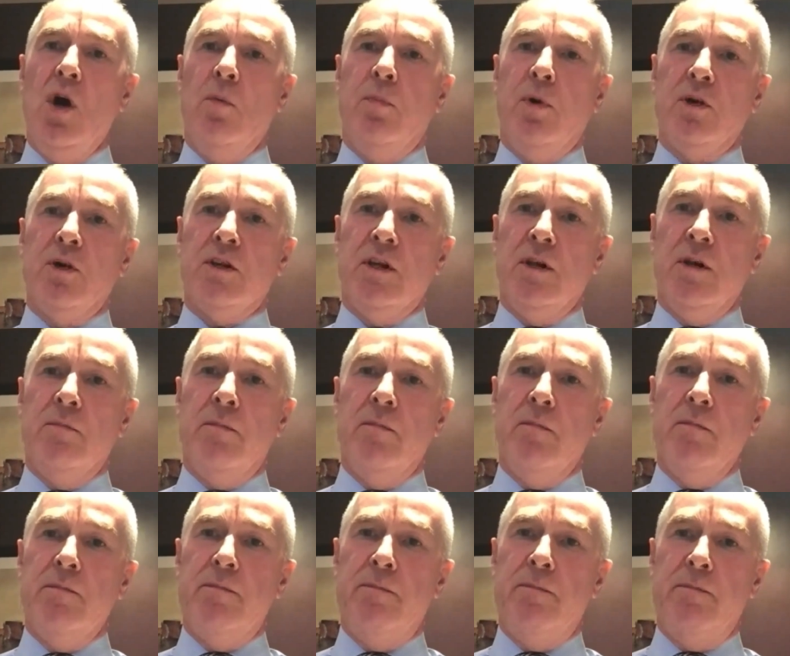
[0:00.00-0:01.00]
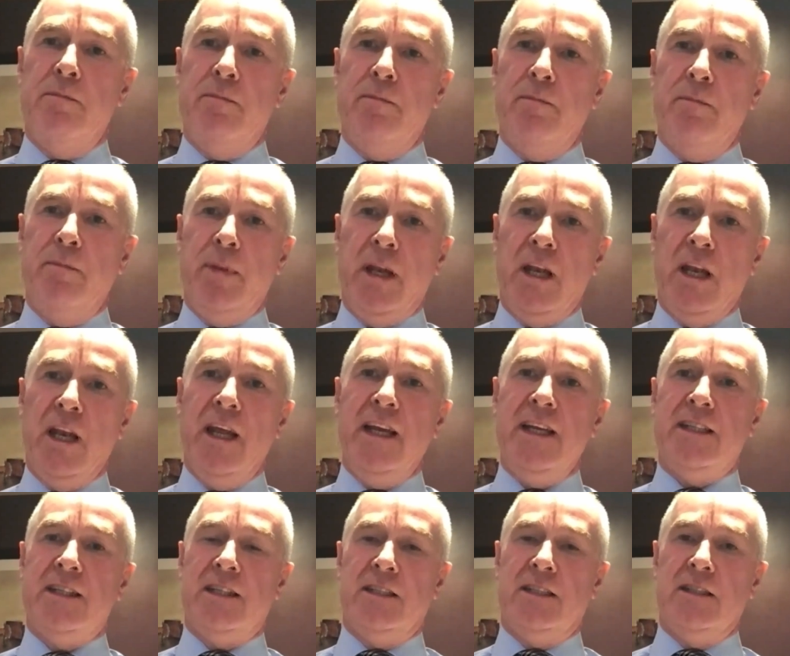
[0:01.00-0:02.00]
but the
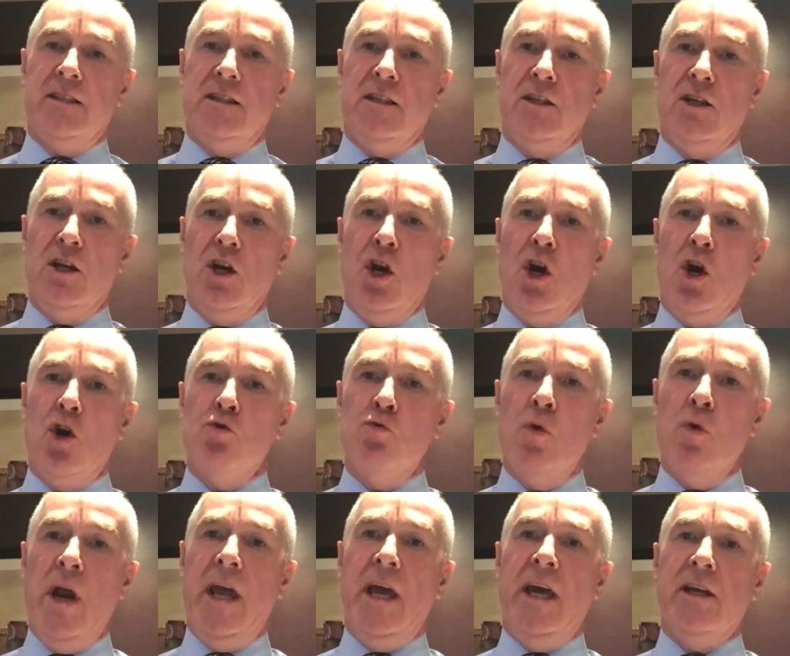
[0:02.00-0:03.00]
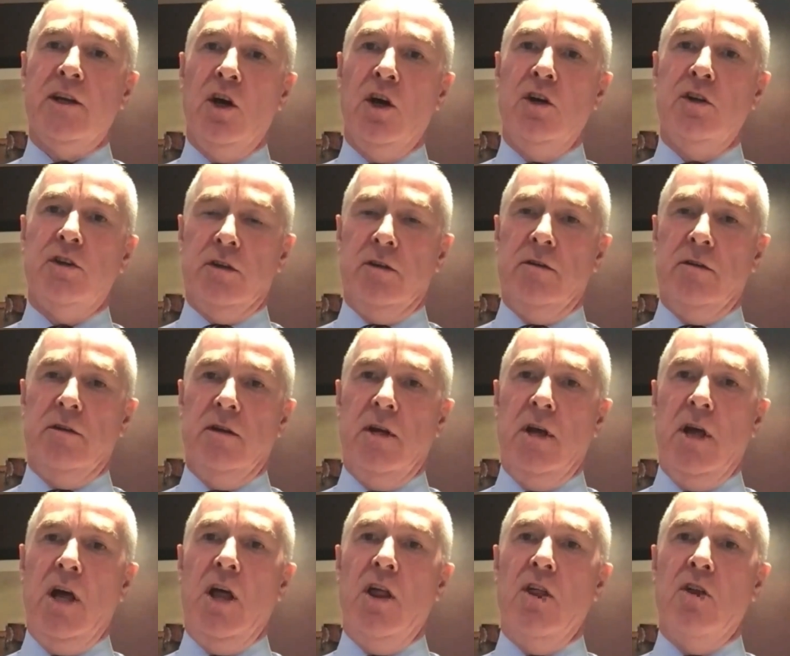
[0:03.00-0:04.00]
police read out
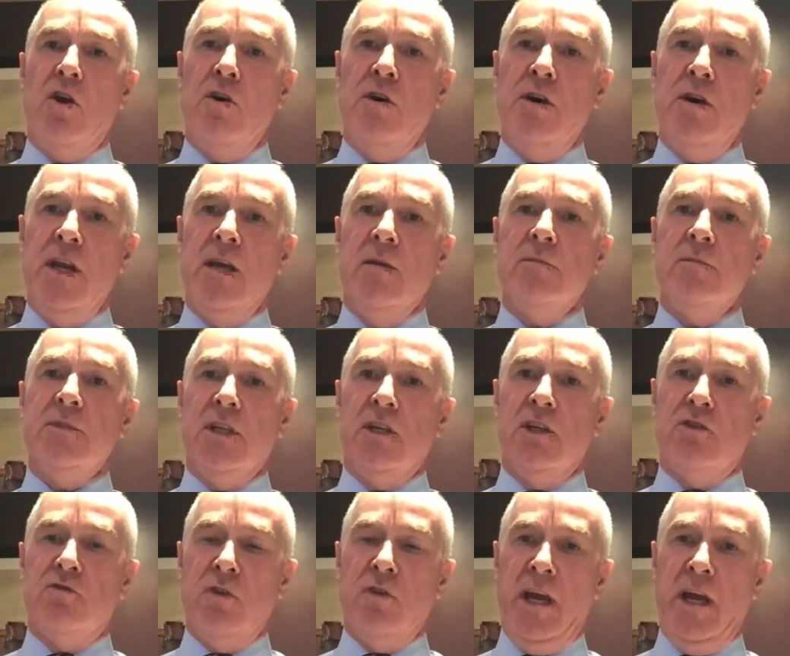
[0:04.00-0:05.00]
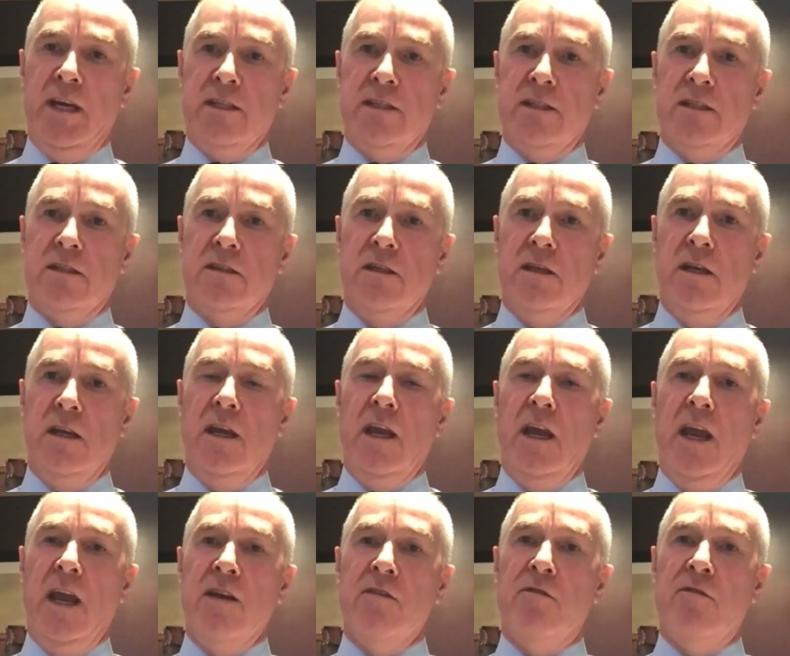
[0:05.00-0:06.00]
their names and address
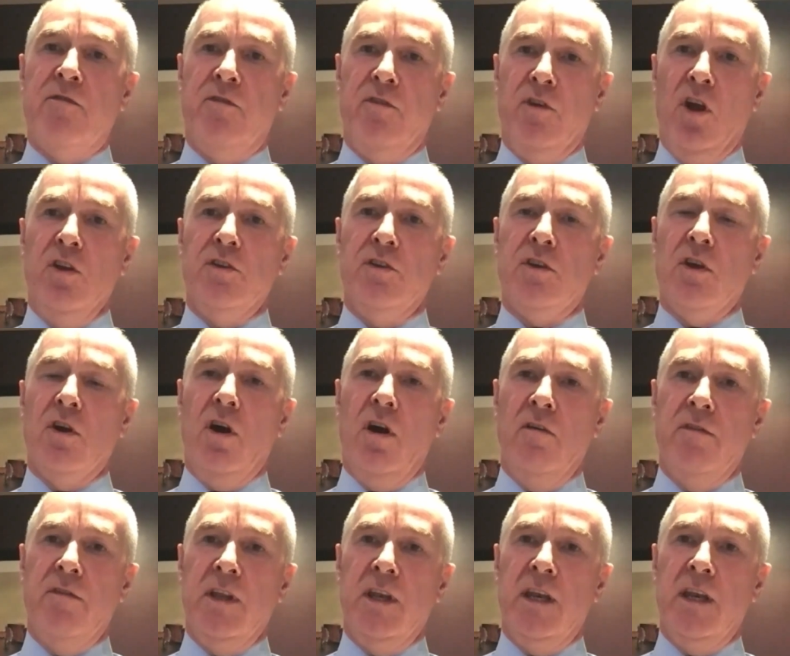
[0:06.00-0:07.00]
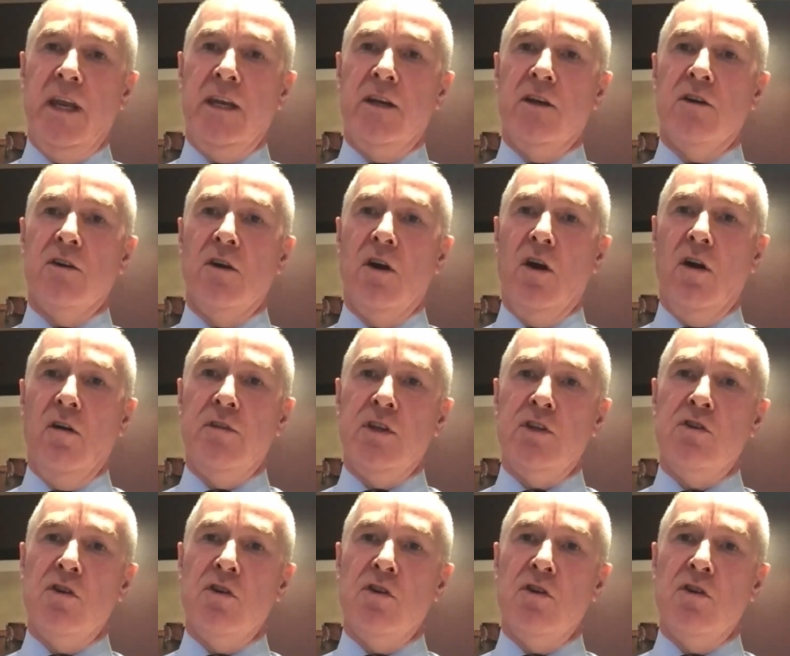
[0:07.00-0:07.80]
in front of the leader of the